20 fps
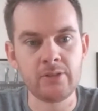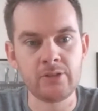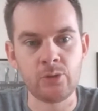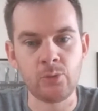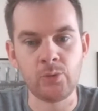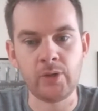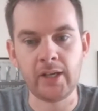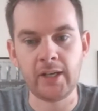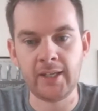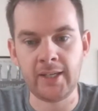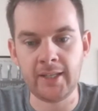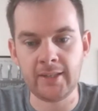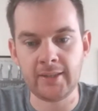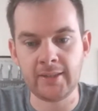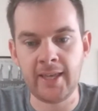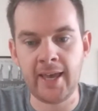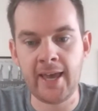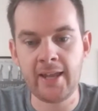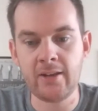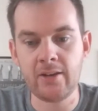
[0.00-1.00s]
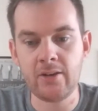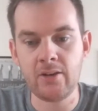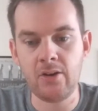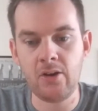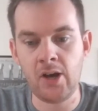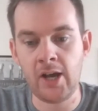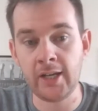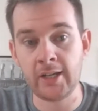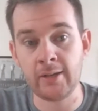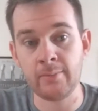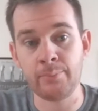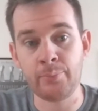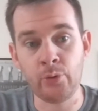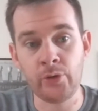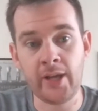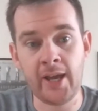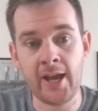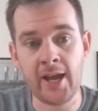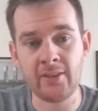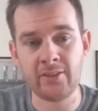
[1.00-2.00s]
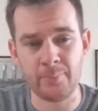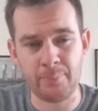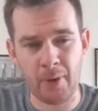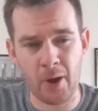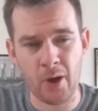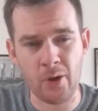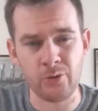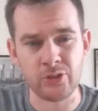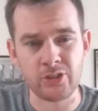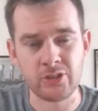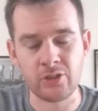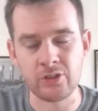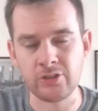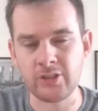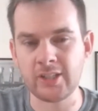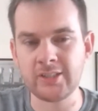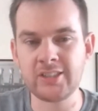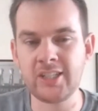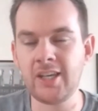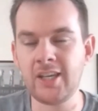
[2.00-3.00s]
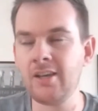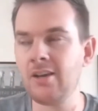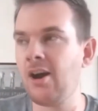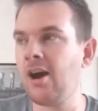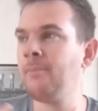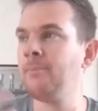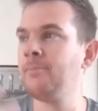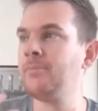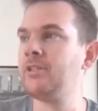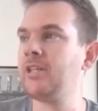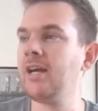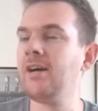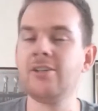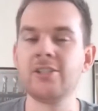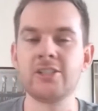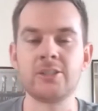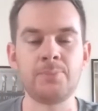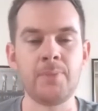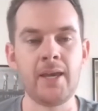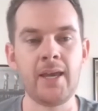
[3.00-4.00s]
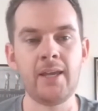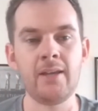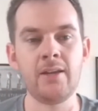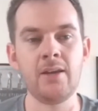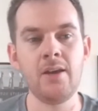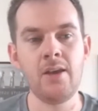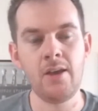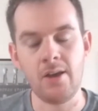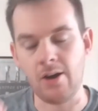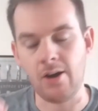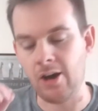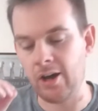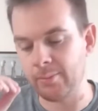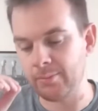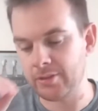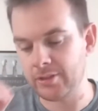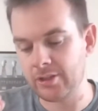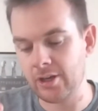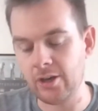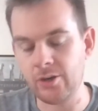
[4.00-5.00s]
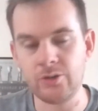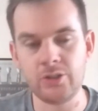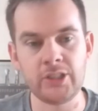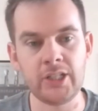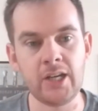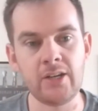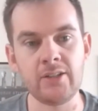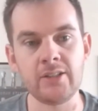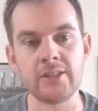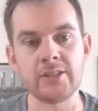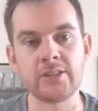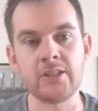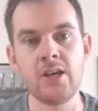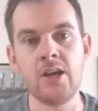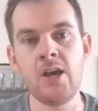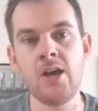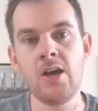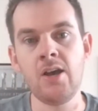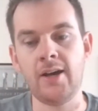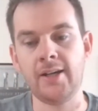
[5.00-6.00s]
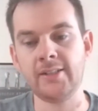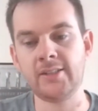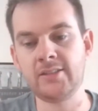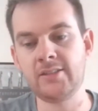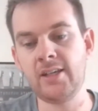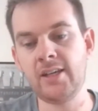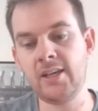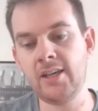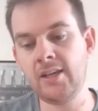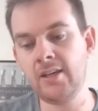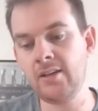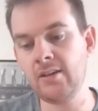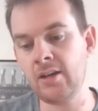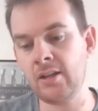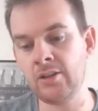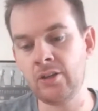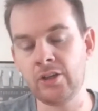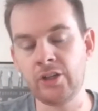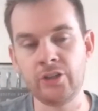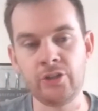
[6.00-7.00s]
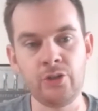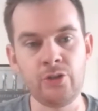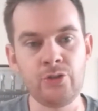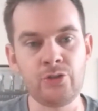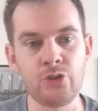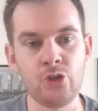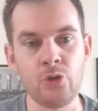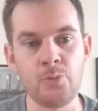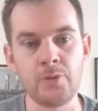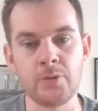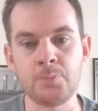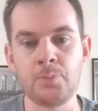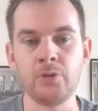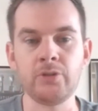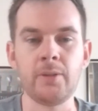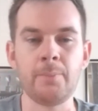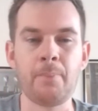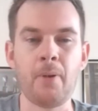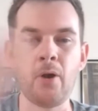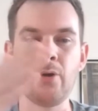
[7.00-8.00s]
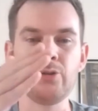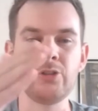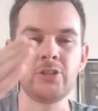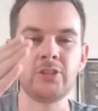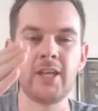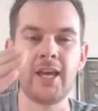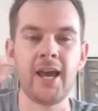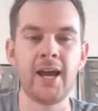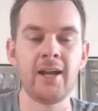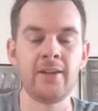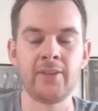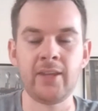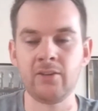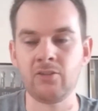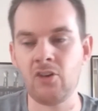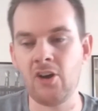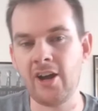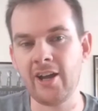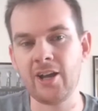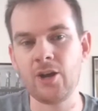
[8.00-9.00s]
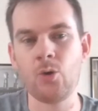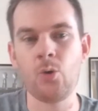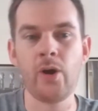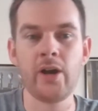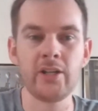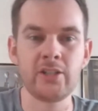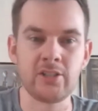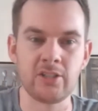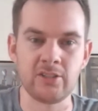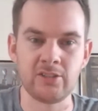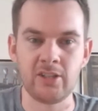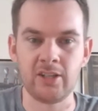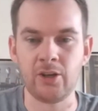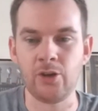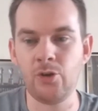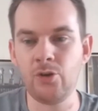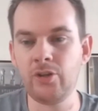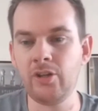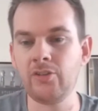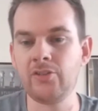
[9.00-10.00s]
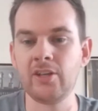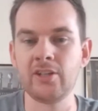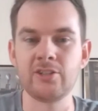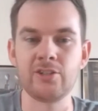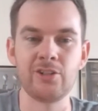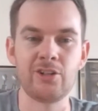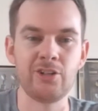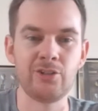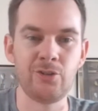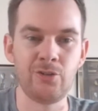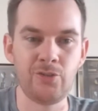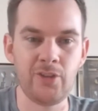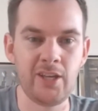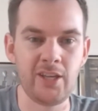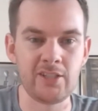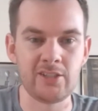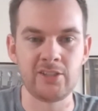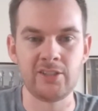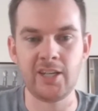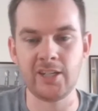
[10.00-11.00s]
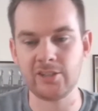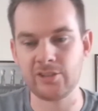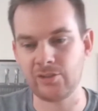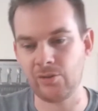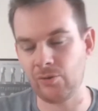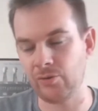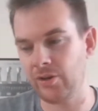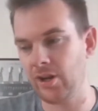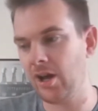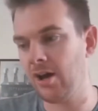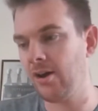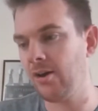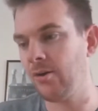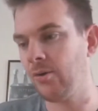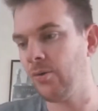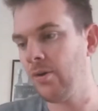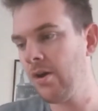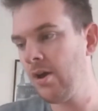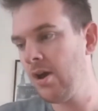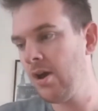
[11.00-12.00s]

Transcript: So when I can get that, I can put out the posts because I see I'm jealous, man. I'm so jealous. I see a lot of YouTubers put the post out and they write questions like, "Who do you think is going to do this? Yes or no?"